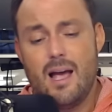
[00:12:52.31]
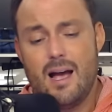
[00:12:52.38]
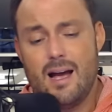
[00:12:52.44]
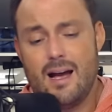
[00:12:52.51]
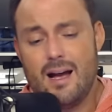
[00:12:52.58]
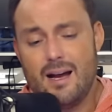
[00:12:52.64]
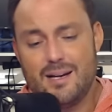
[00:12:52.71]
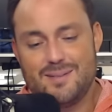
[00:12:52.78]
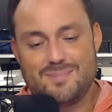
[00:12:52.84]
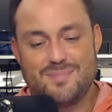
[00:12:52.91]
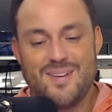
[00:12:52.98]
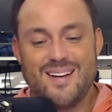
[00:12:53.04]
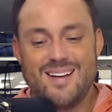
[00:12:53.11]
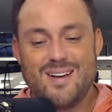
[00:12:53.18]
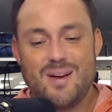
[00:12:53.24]

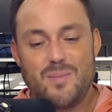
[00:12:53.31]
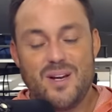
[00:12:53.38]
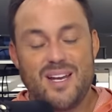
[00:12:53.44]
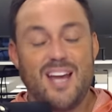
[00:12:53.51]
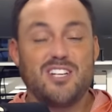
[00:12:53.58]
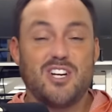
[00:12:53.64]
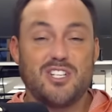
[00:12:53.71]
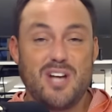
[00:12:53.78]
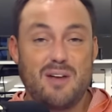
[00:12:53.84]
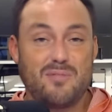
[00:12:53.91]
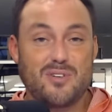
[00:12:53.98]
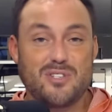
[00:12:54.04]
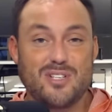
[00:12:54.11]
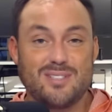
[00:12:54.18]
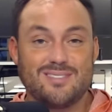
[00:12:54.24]
But KJ
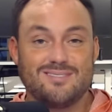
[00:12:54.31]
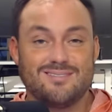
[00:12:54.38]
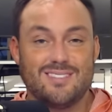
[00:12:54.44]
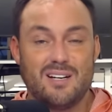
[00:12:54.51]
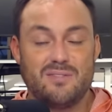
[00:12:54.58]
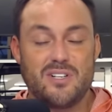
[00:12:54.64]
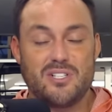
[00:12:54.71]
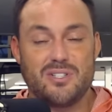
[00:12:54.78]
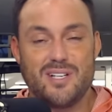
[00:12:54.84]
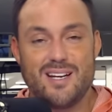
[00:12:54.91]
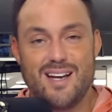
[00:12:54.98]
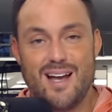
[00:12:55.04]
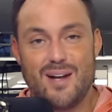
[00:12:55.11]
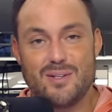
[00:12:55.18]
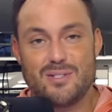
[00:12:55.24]
Jefferson officially
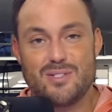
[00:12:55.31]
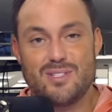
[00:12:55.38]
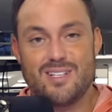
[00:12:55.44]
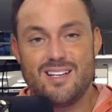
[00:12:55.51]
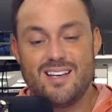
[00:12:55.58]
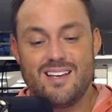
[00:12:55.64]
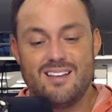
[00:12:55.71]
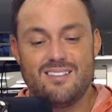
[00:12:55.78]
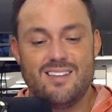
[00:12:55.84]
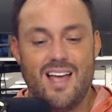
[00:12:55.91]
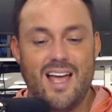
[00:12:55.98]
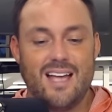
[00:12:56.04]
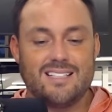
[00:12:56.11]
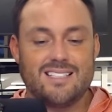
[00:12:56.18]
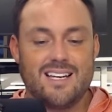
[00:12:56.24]
announced
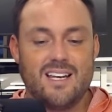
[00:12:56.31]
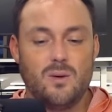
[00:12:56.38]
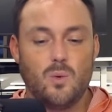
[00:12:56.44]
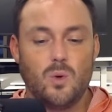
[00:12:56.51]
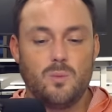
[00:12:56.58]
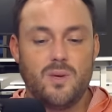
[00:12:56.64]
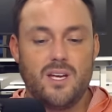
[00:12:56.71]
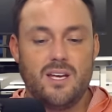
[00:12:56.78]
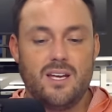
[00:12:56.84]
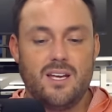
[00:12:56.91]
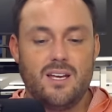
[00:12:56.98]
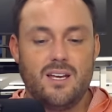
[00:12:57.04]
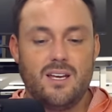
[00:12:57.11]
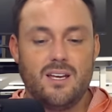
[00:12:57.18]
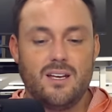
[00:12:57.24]
that he will
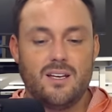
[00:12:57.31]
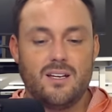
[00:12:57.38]
be